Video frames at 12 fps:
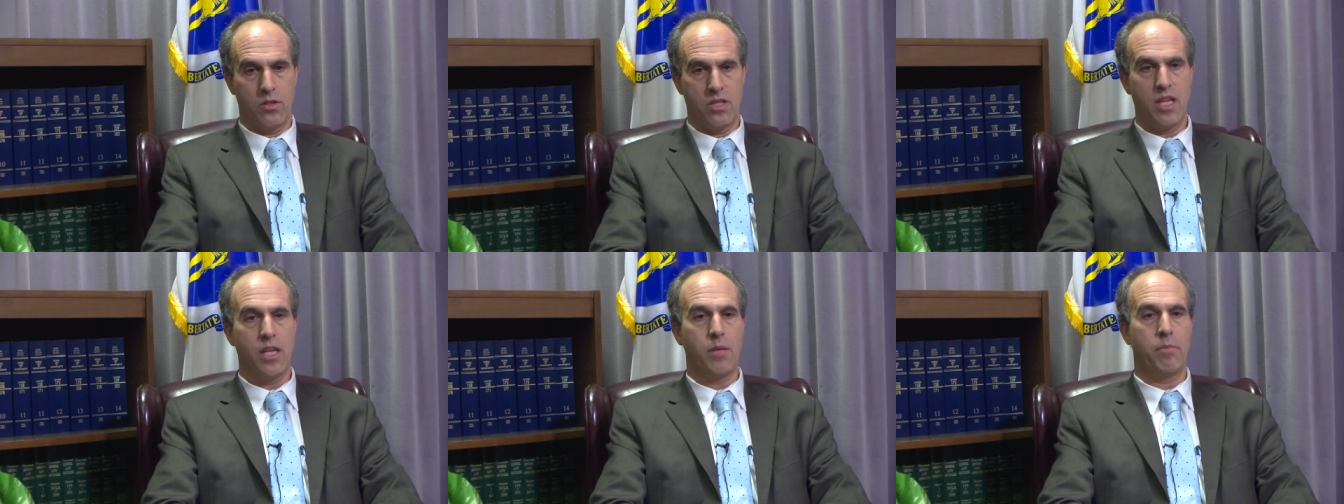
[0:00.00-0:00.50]

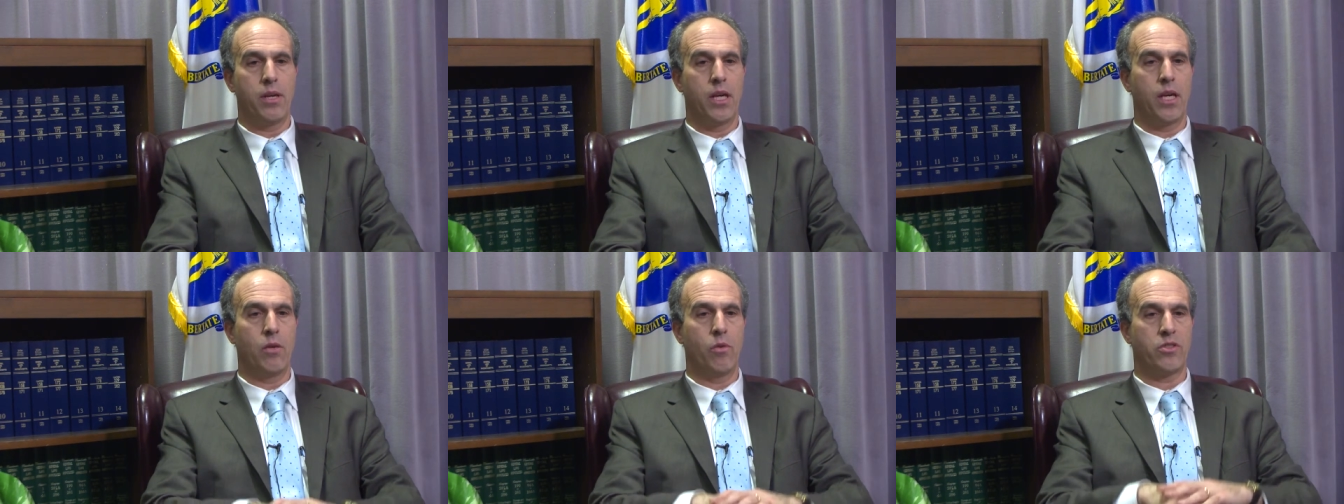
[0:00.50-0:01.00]

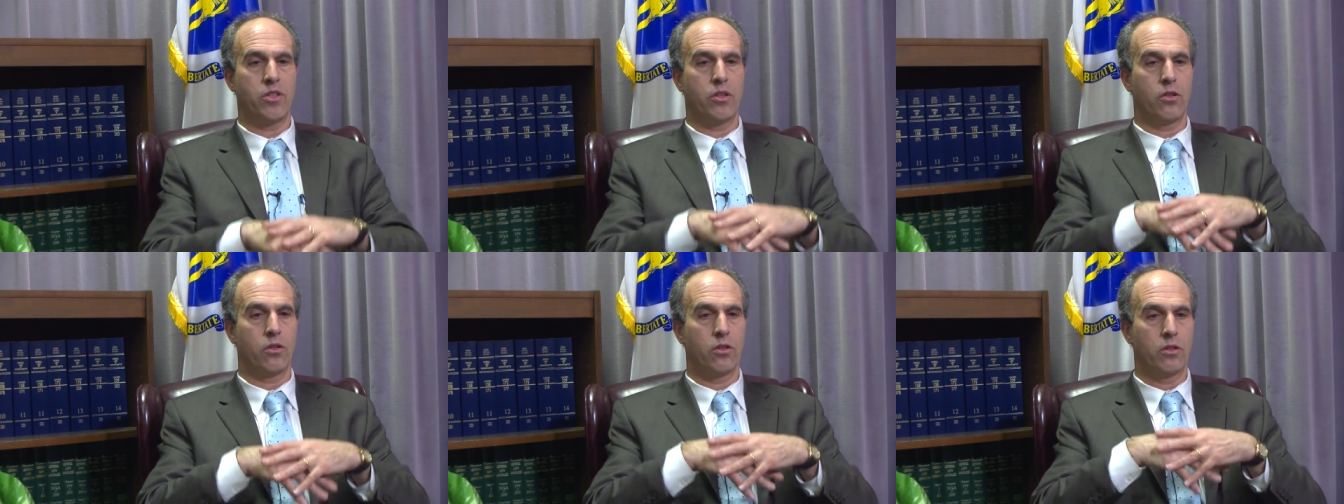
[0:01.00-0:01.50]
DEP was
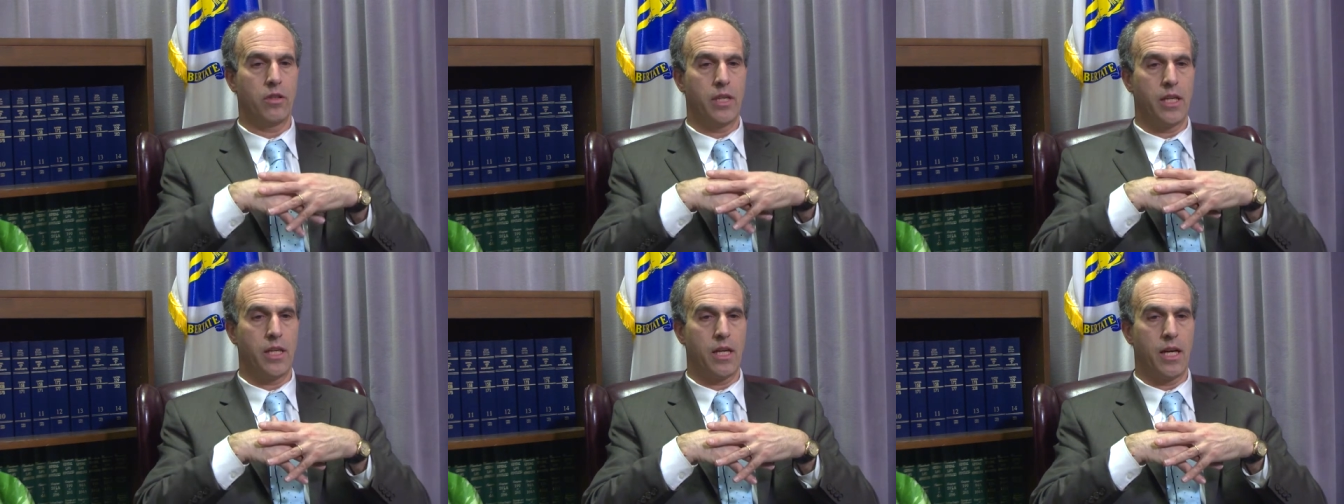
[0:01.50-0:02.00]
an
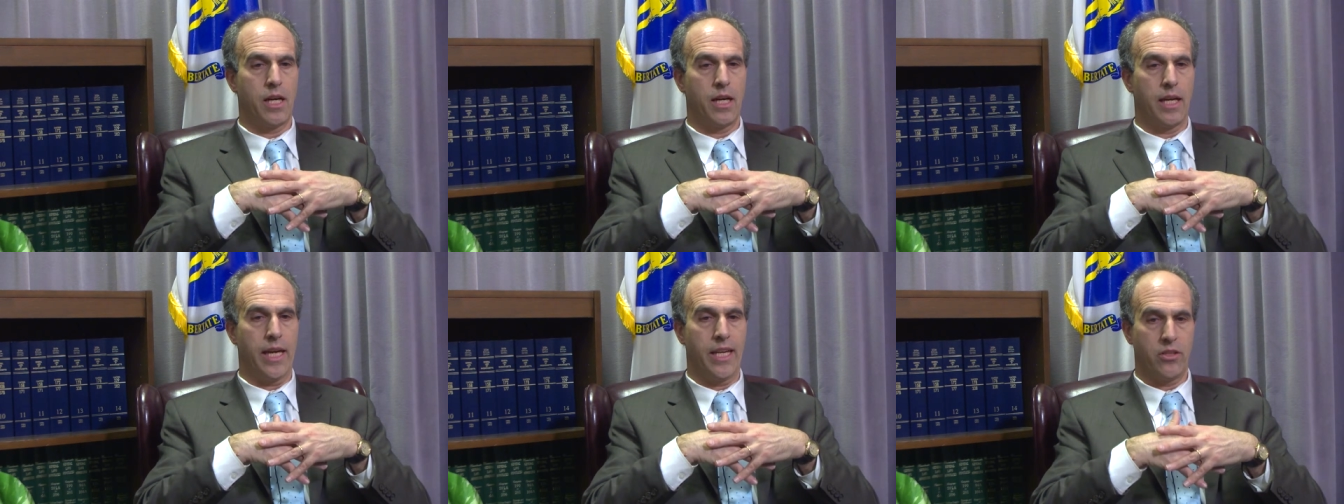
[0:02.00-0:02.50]
early
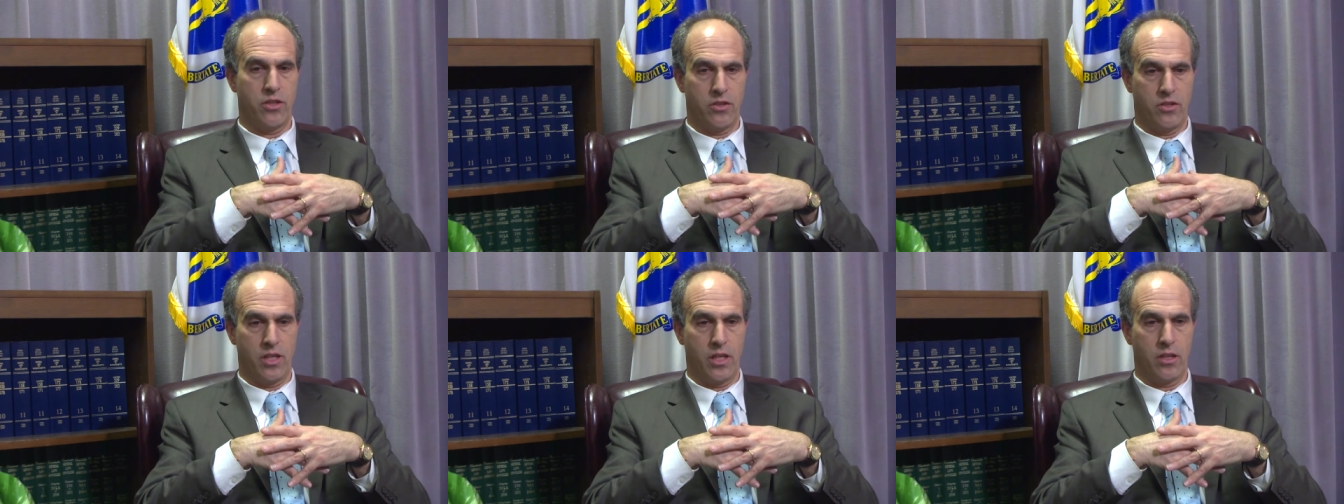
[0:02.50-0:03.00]

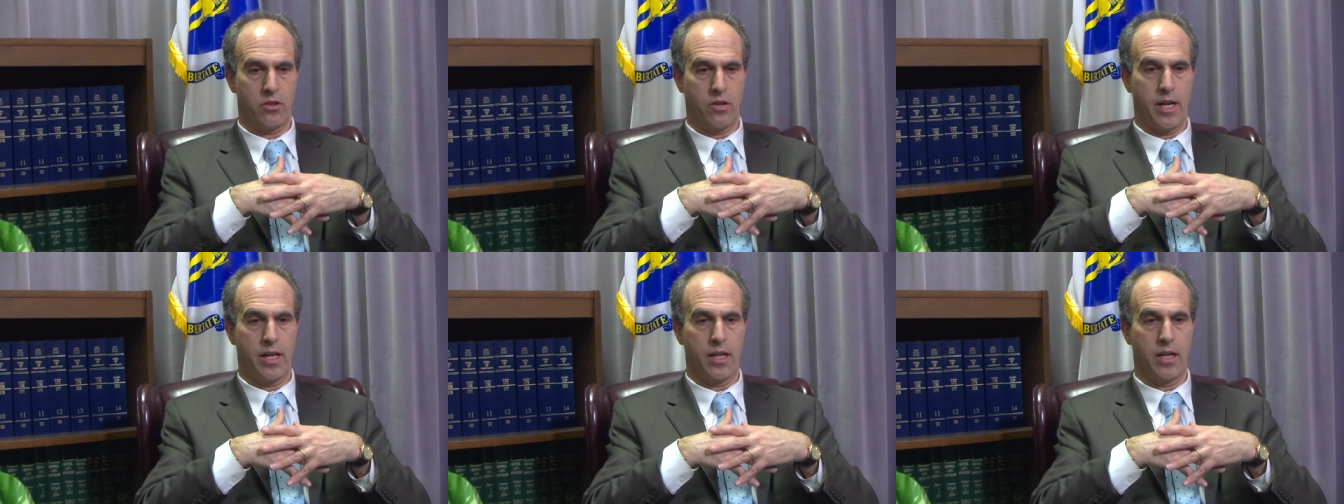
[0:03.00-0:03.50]
agency to
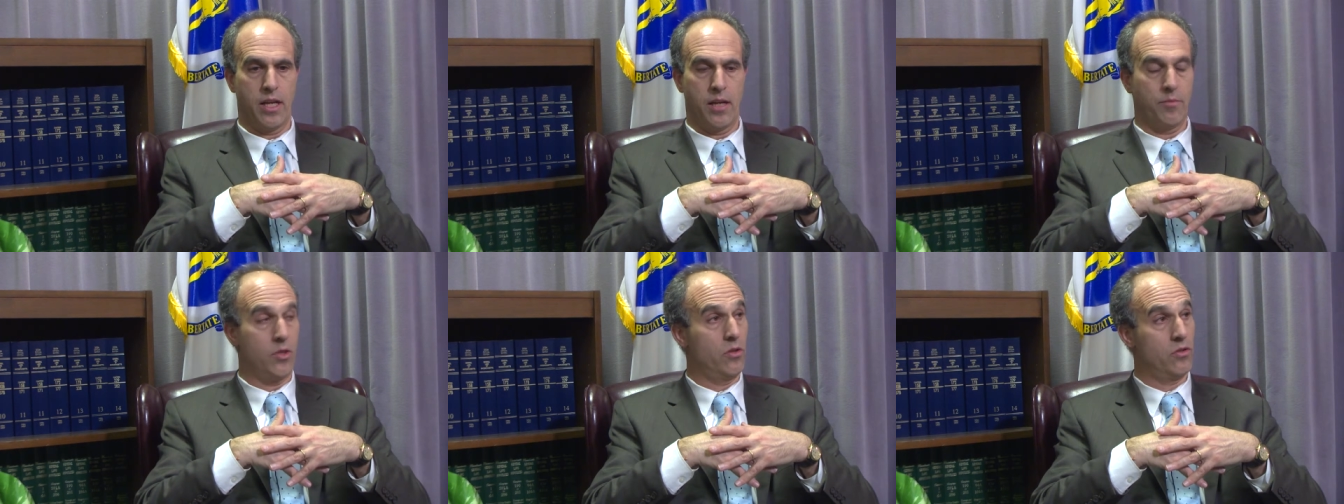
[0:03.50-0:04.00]
try
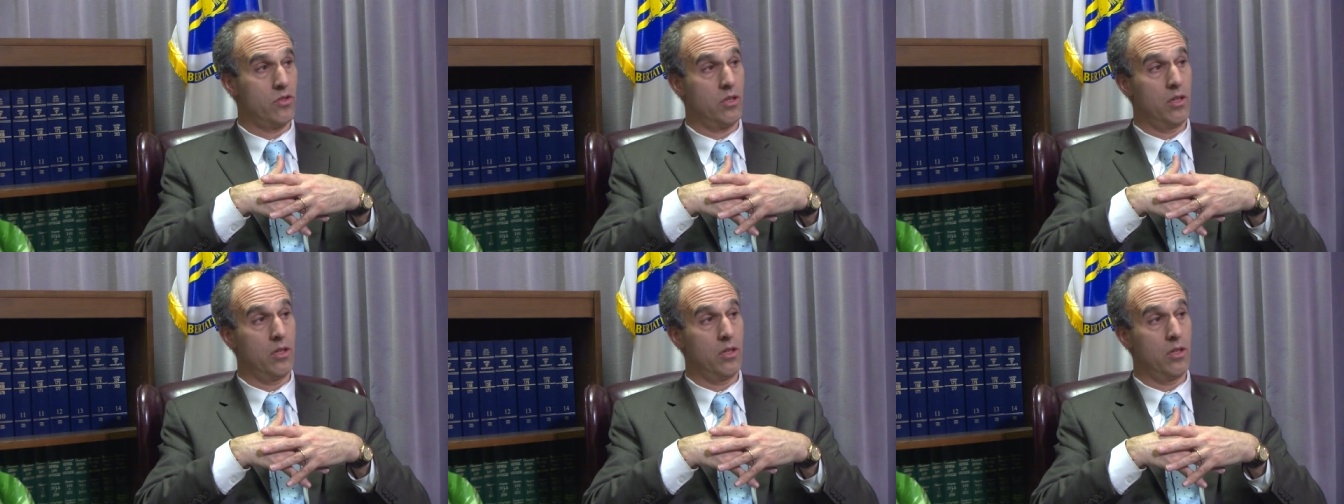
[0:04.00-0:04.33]
to use